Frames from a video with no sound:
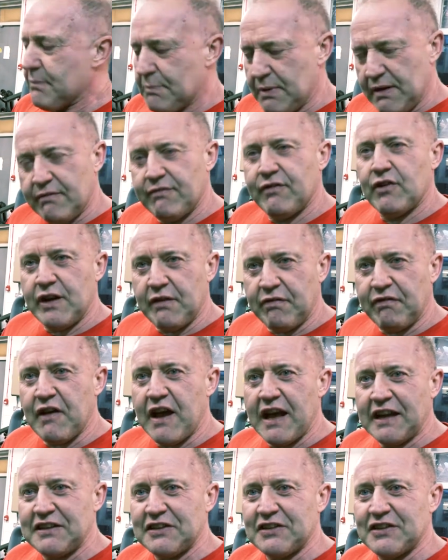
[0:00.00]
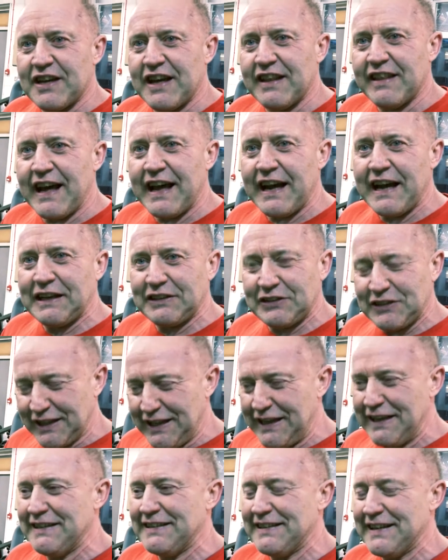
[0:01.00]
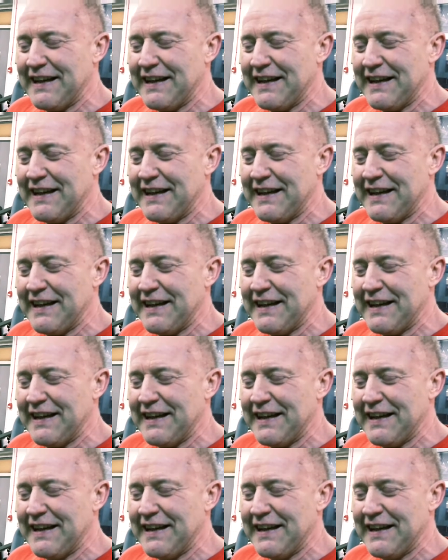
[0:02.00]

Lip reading: It'd be very fair to say that actually.